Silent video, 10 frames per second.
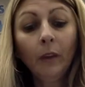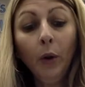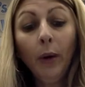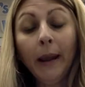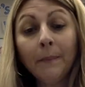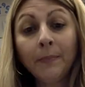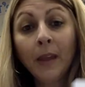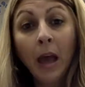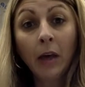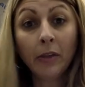Okay,
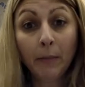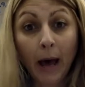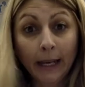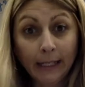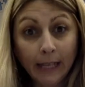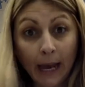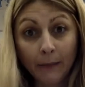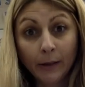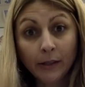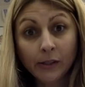the body type.
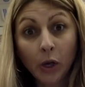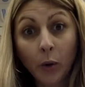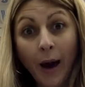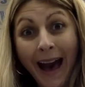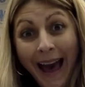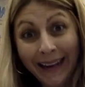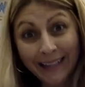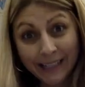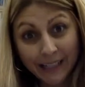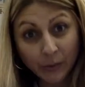So
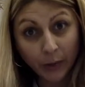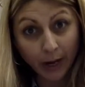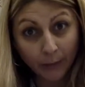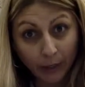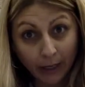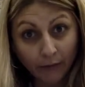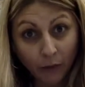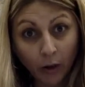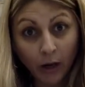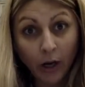height is what I'm looking
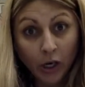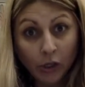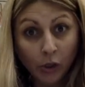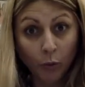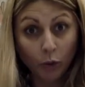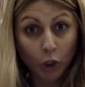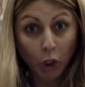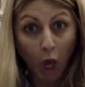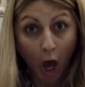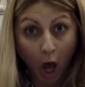for. So
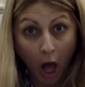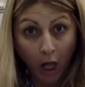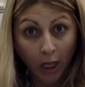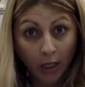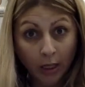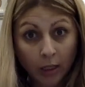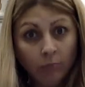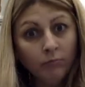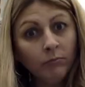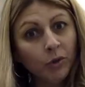tall,
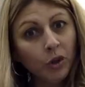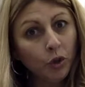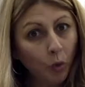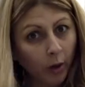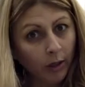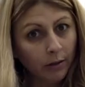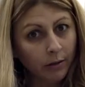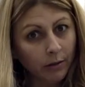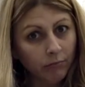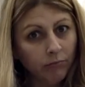
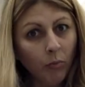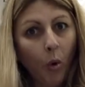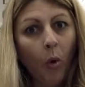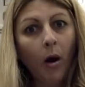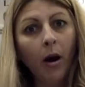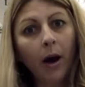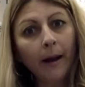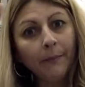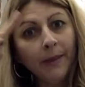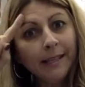short.
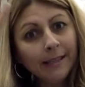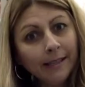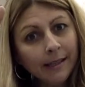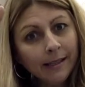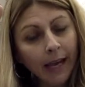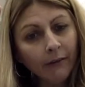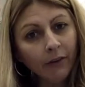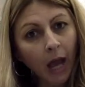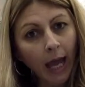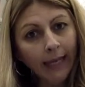This is a sign
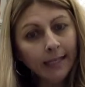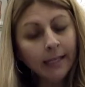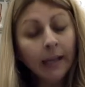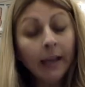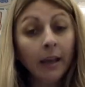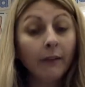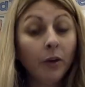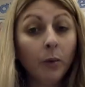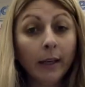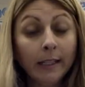for height. If
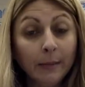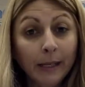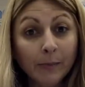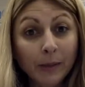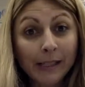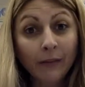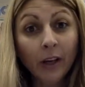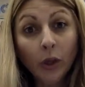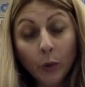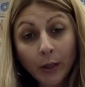you wanted to be
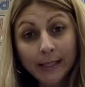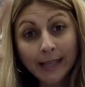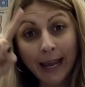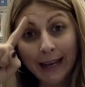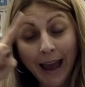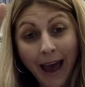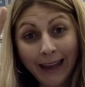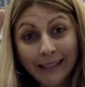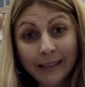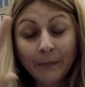specific, you could sign
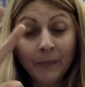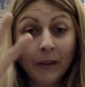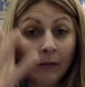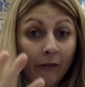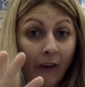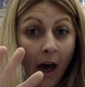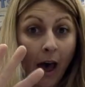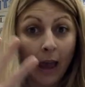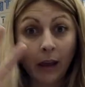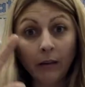height
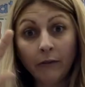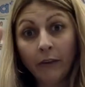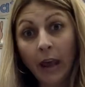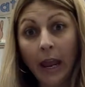5'8"